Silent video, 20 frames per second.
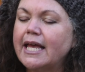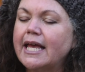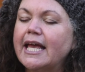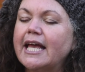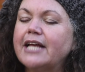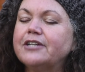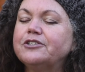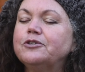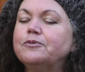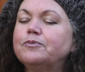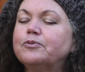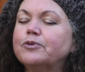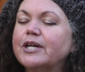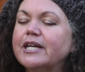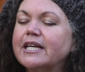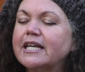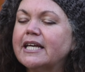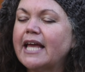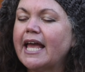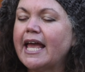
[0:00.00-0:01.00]
and to
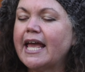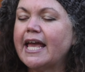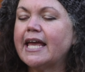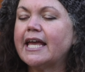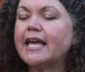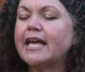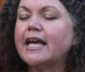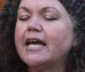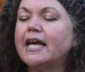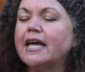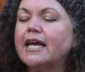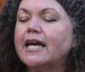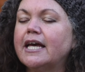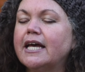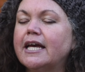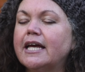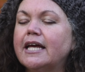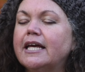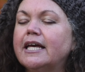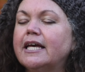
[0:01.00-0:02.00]
bring a
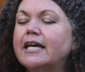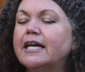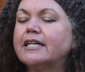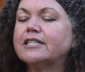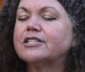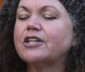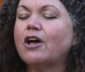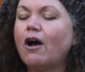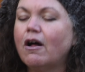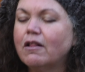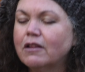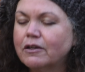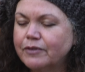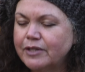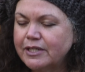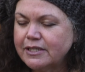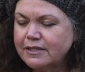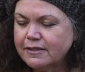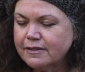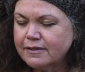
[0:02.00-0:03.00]

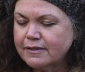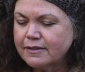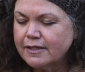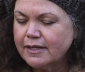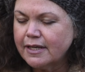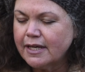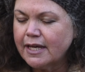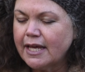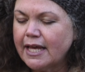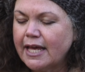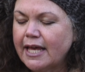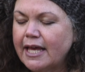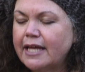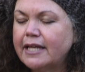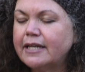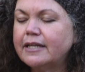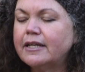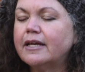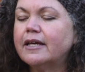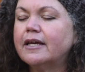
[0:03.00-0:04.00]
tolerance,
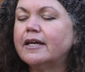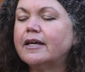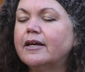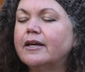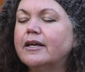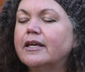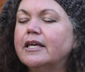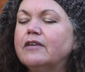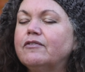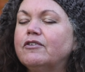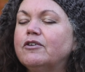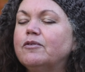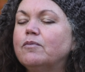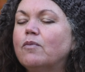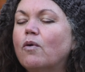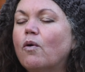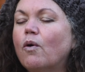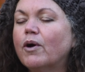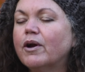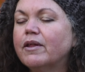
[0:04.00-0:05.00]
and even
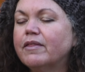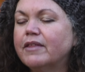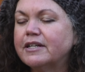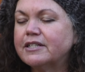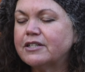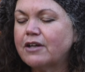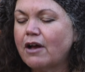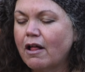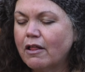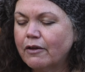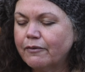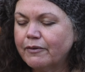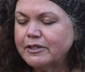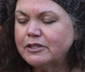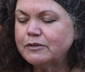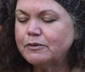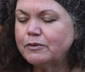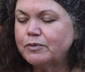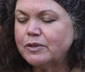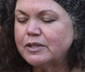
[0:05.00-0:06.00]
more than
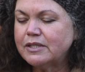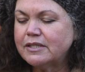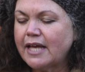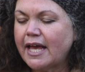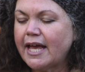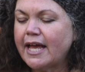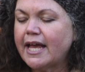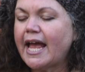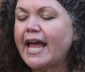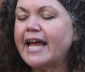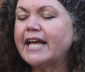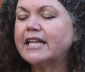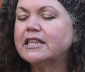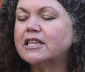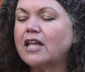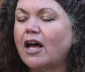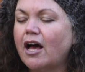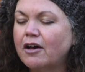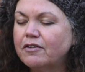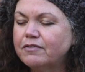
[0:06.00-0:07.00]
tolerance, we would say a
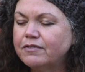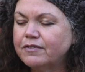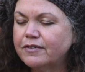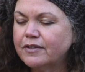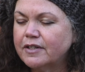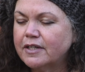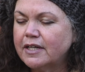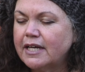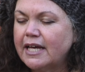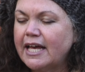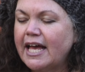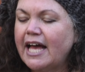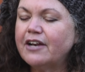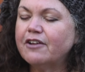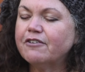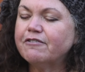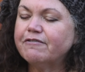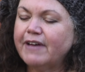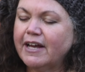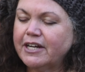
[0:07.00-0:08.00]
love, an
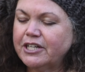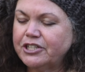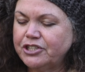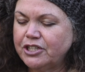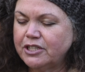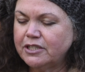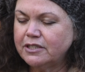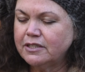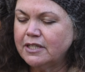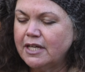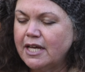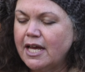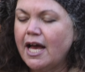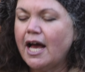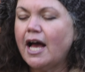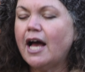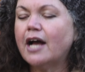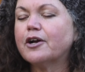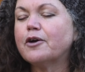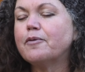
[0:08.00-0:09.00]
affection,
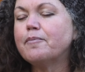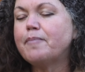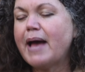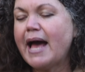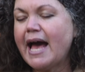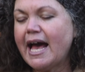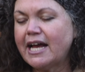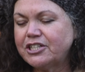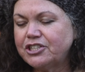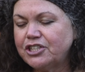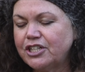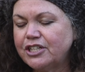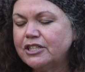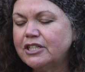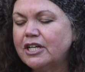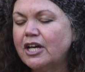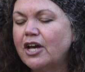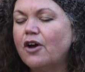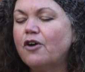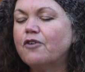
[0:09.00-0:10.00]
a
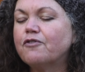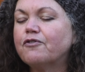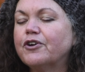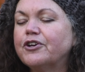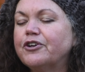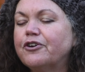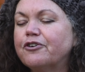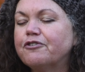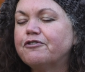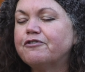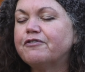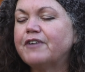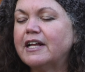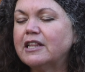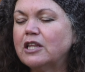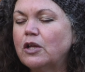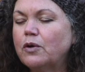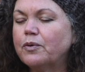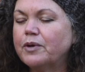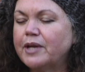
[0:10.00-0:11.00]
compassion for your
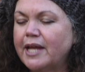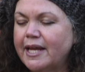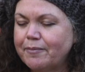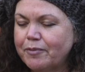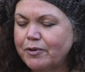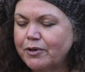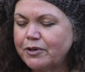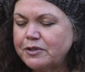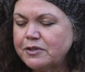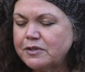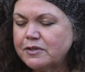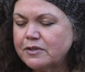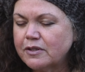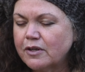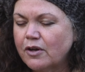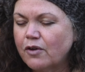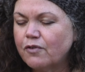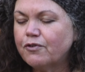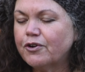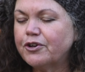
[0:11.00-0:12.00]
fellow neighbors,
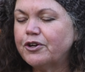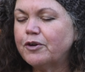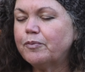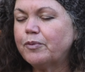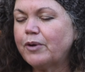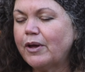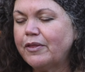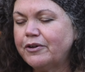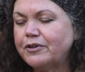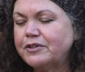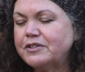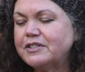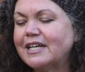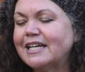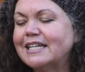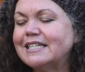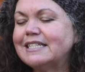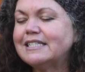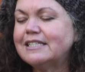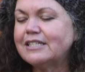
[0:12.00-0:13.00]
for your brothers
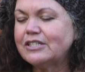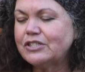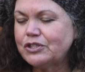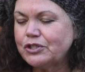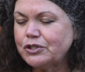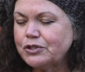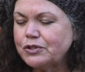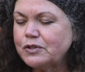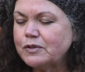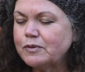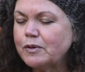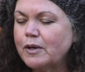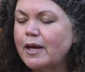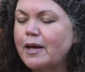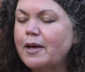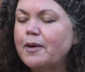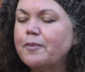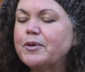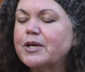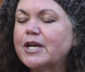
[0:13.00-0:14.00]
and sisters,
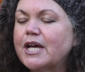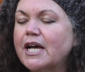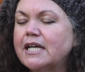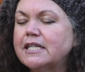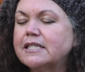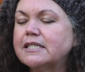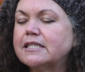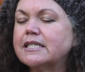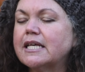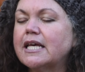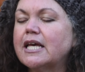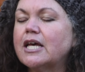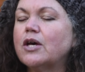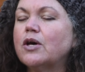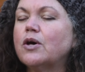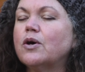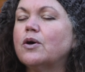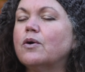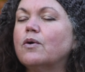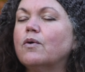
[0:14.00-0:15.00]
because
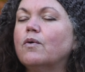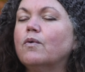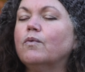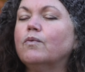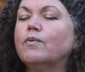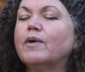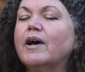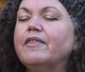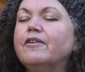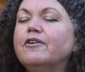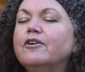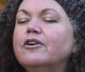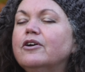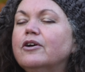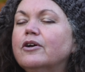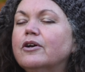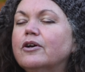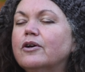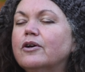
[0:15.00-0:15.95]
whether